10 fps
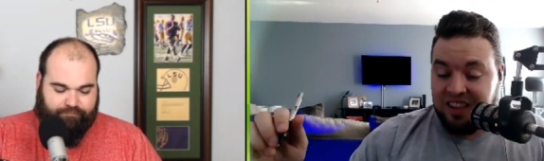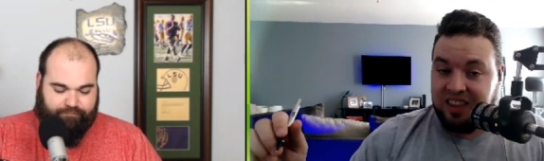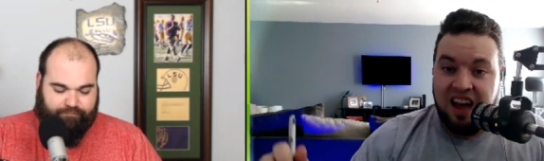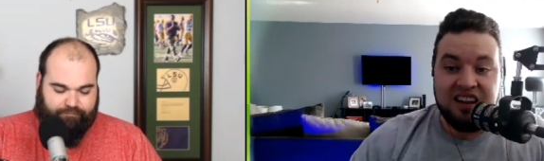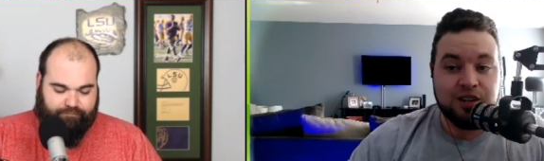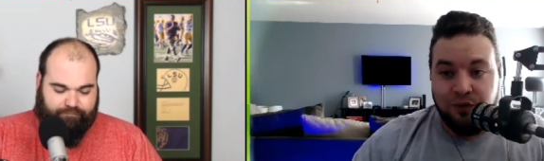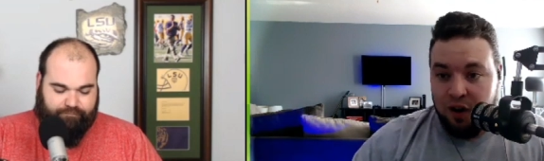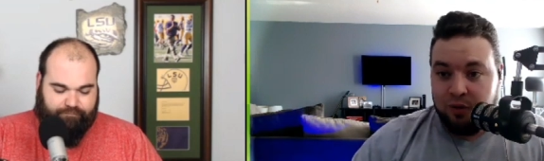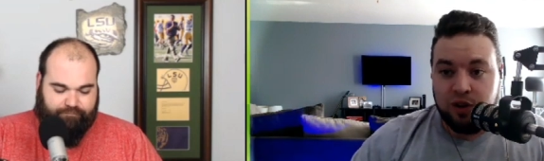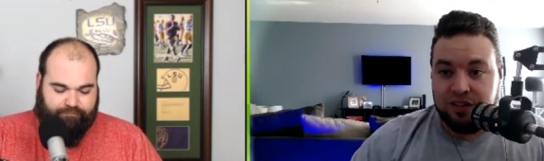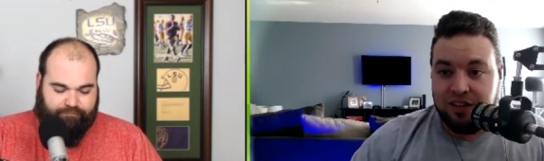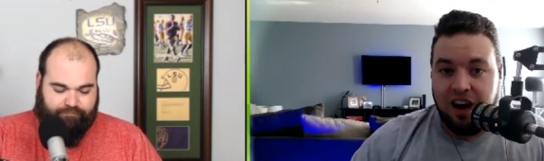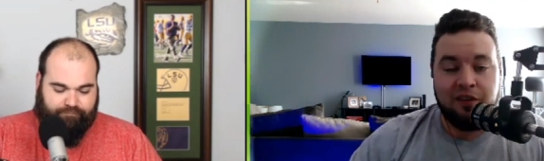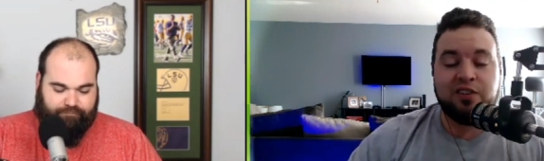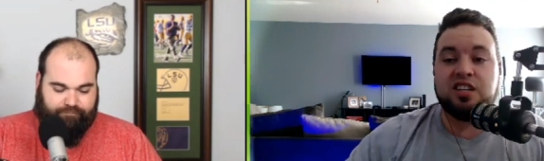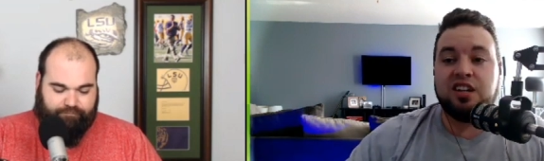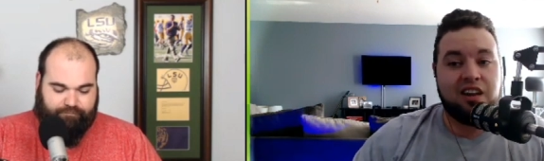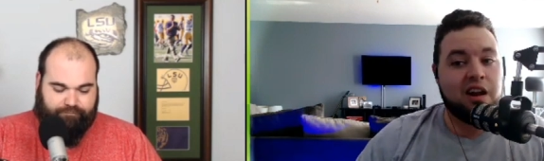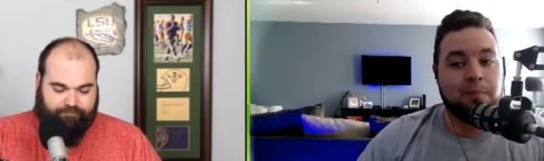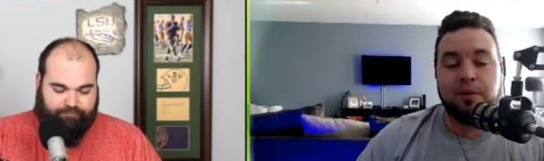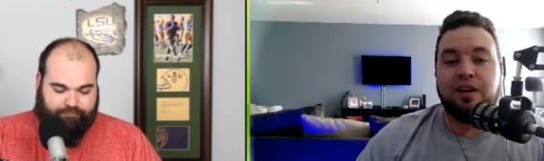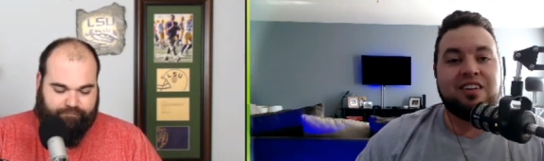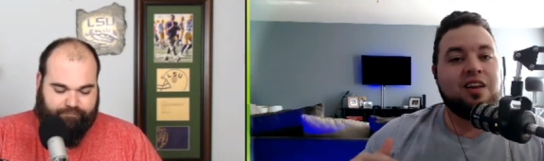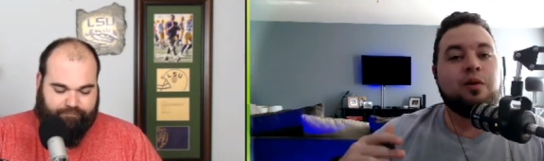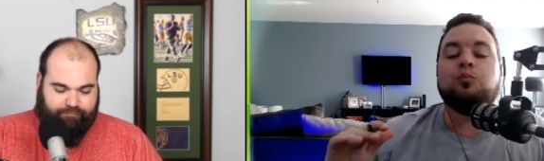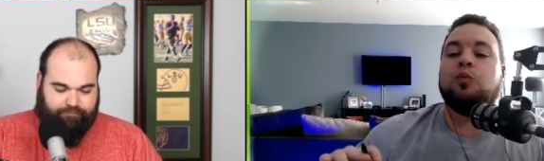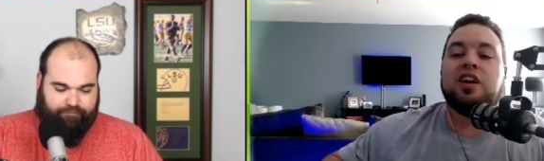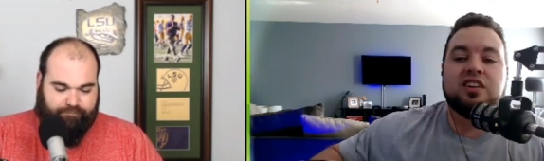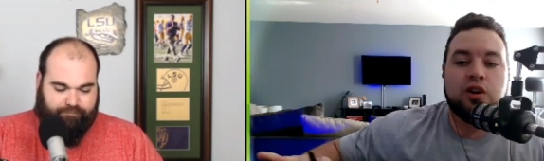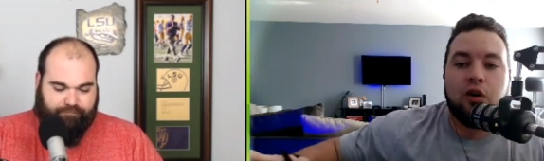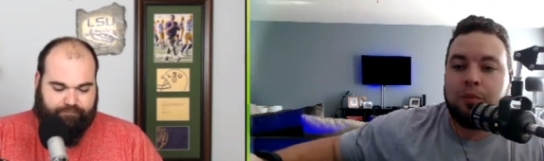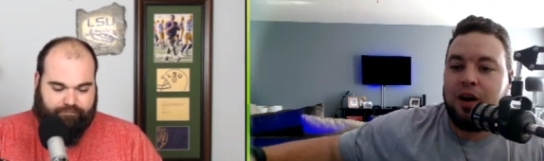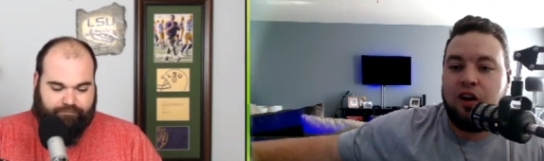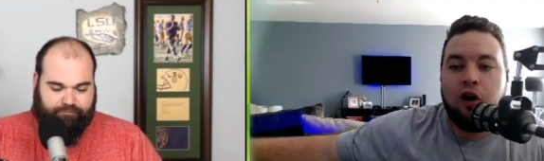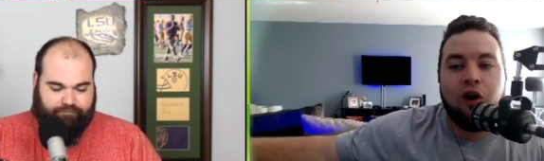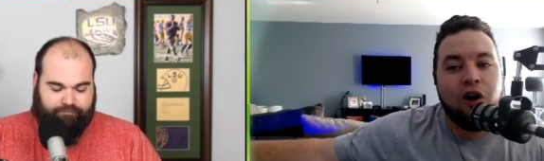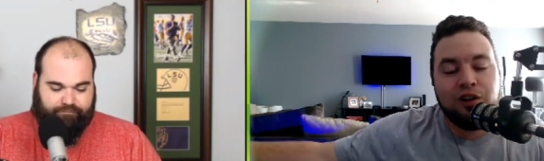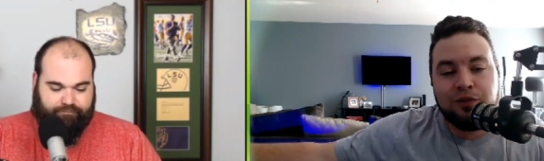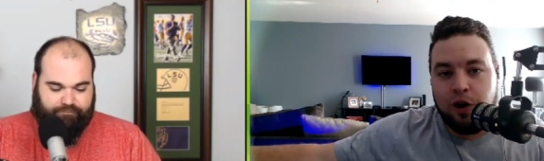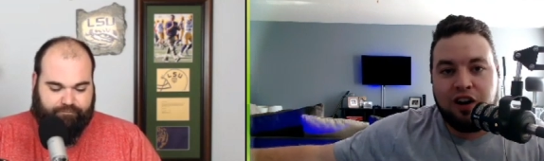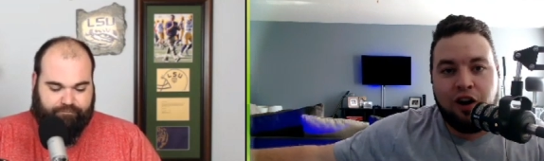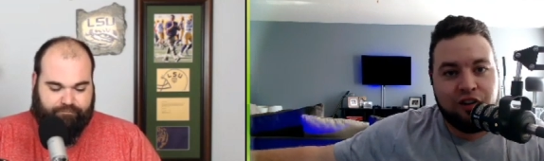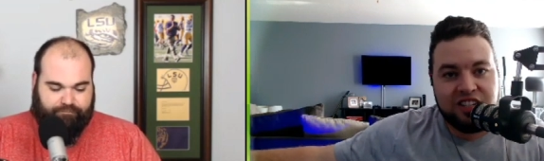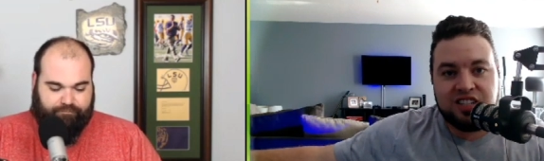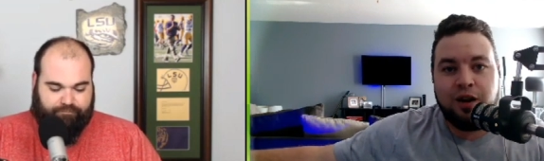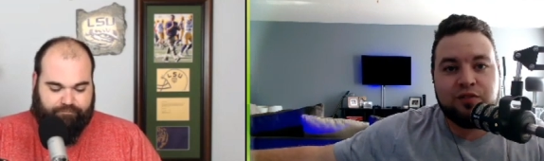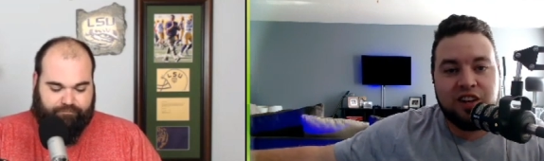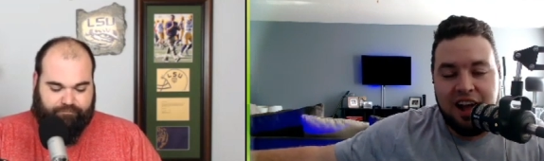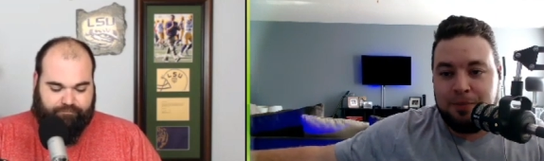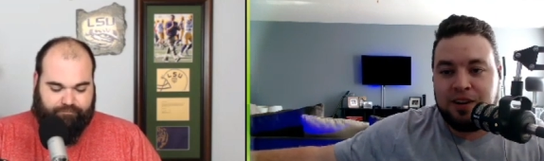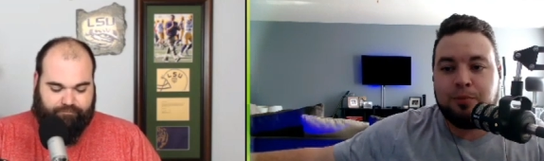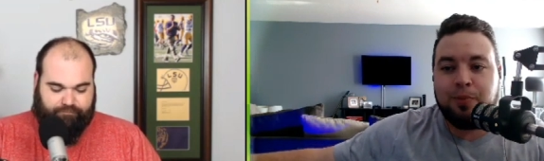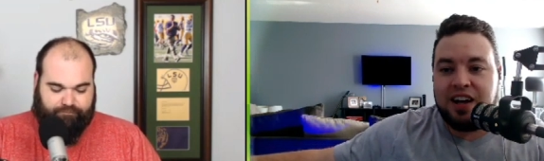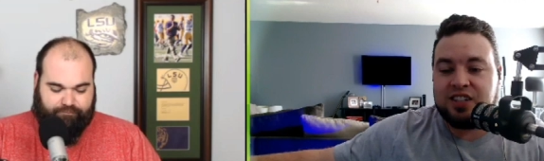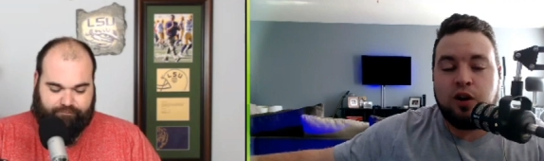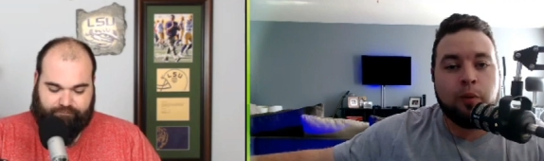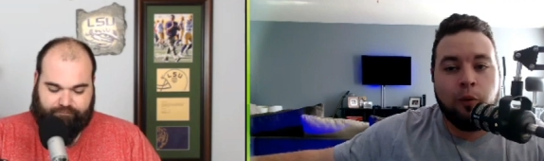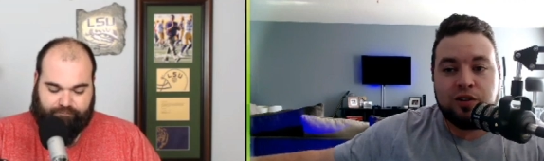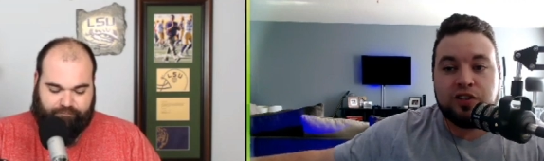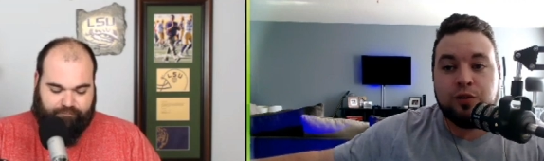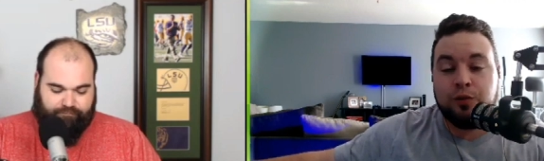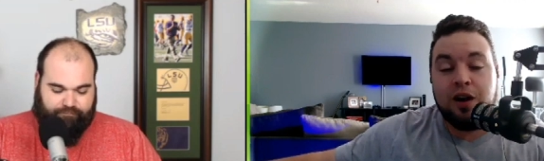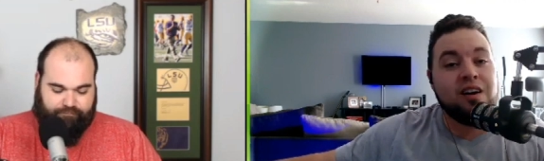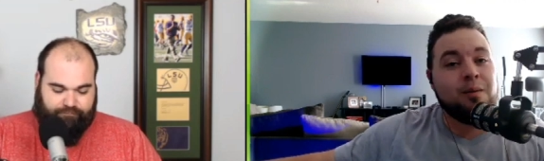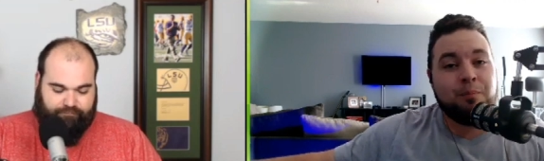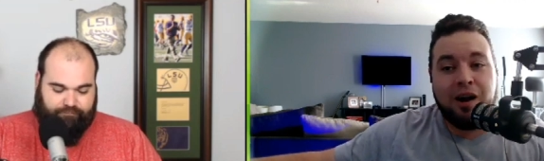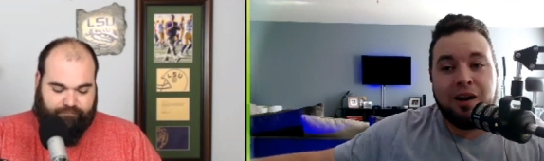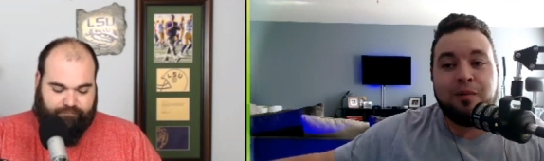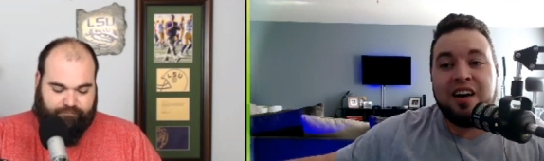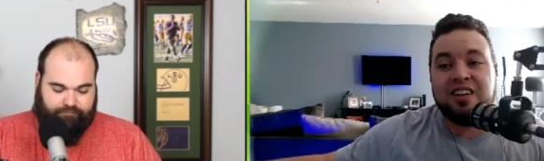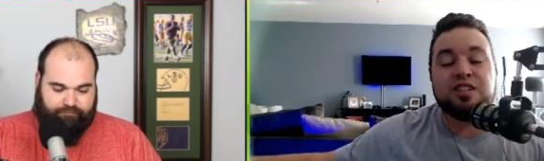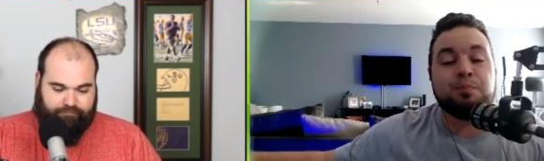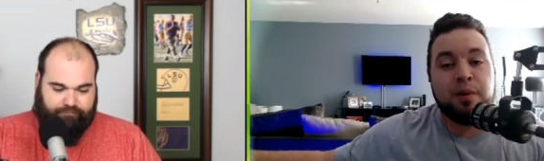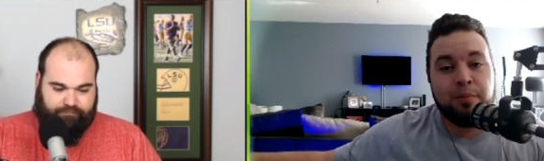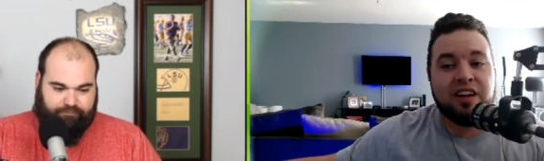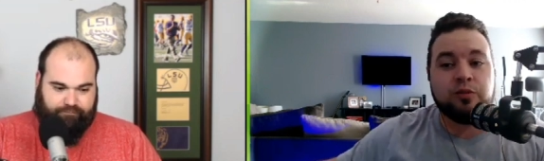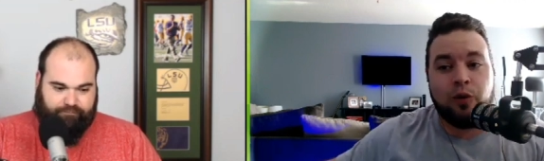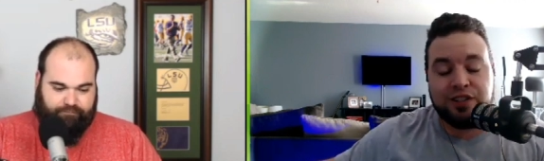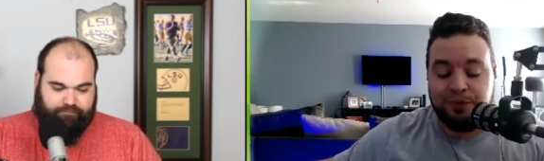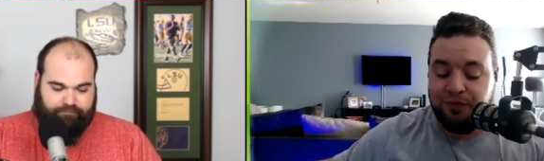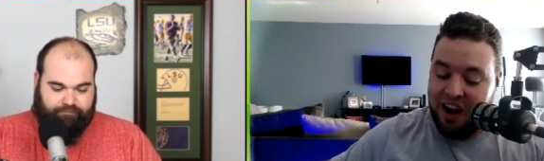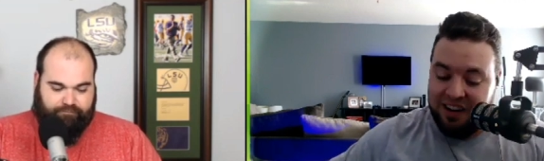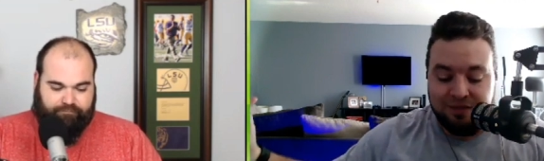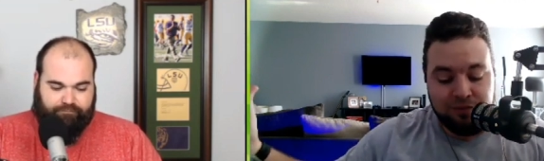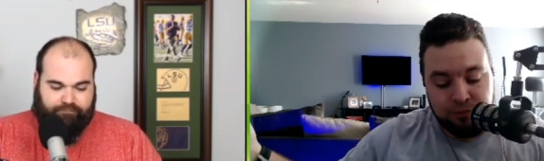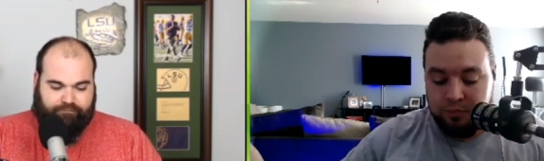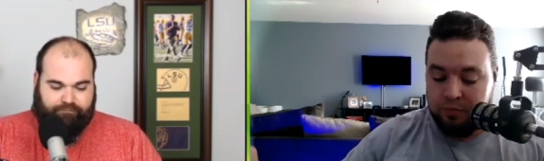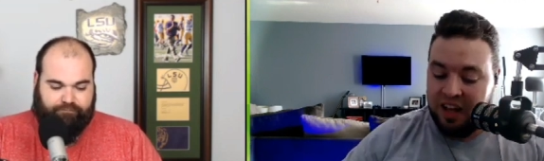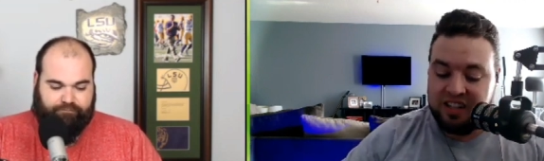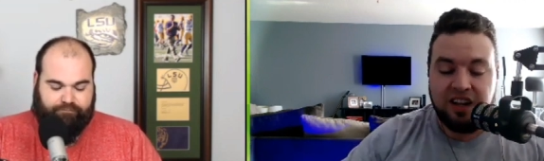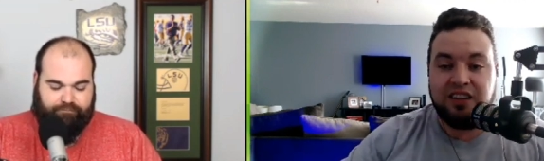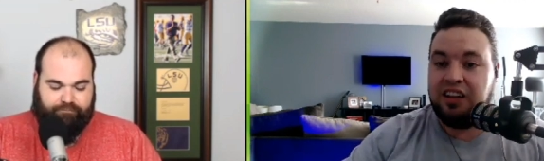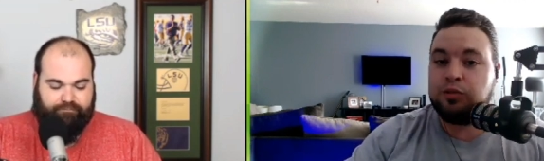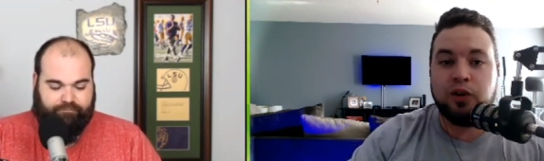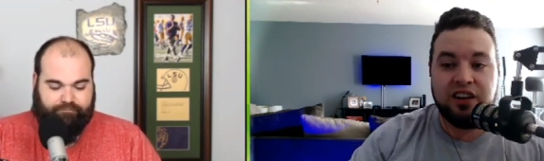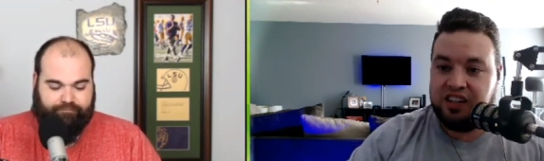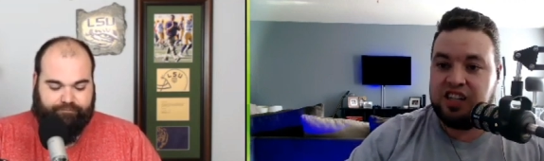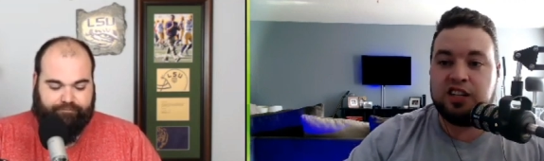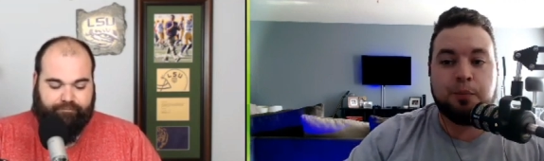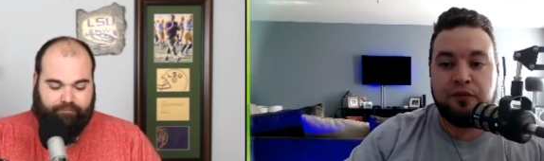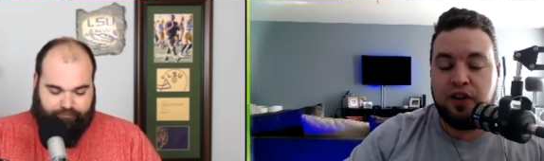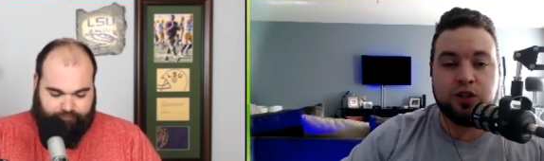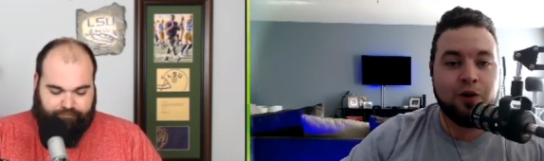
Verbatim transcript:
Speaker 1: that's a fun one. Obviously, a lot of people, it, we can talk about all of Greg Hardy's stuff that happened in the past all we want to. Bottom line is, people like to watch him fight. That's what it is. He's a professional